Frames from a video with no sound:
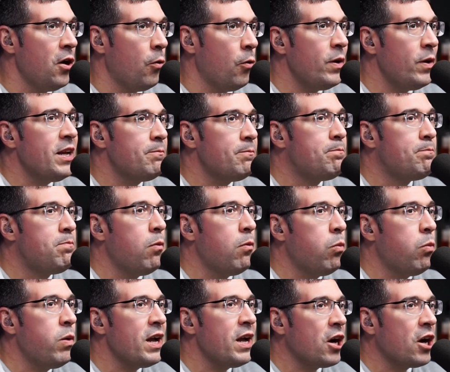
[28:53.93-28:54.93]

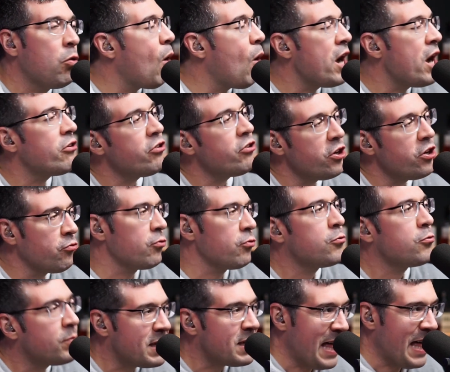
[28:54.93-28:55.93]
We acquired and
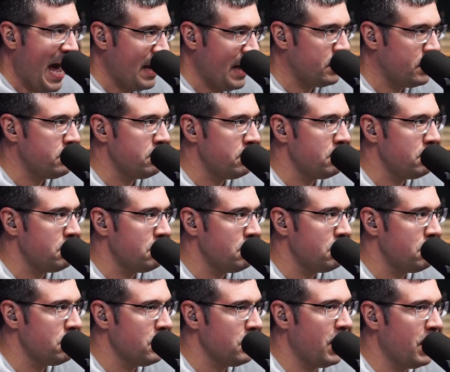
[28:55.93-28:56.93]
groomed that.
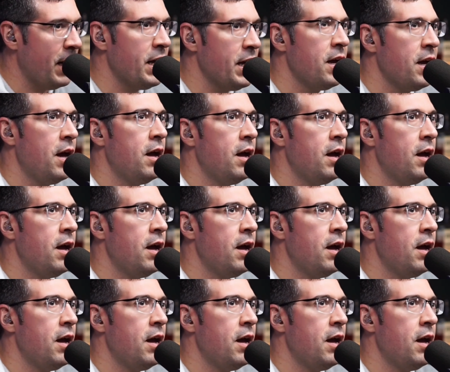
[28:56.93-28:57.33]
Okay?